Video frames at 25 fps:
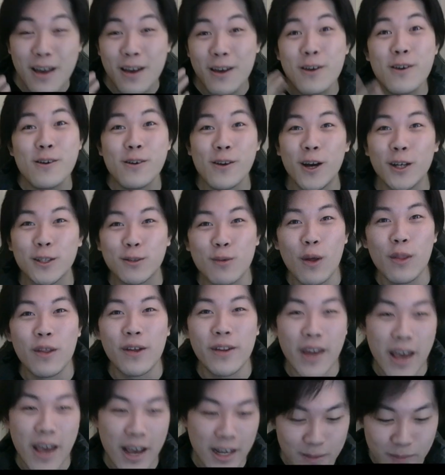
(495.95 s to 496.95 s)
Who knows what
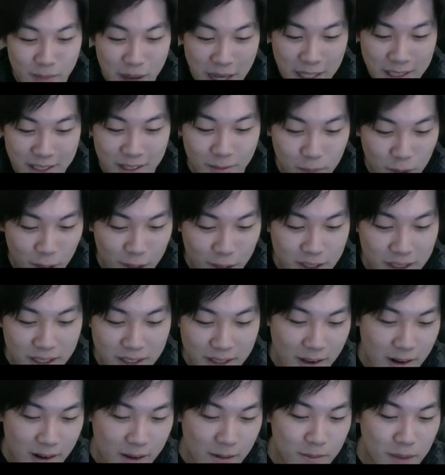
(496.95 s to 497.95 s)
the next massive boss is
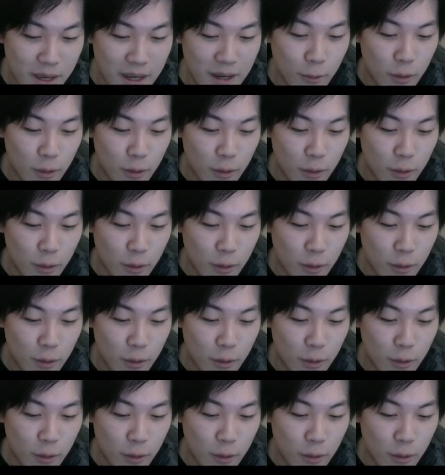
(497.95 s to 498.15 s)
going to be.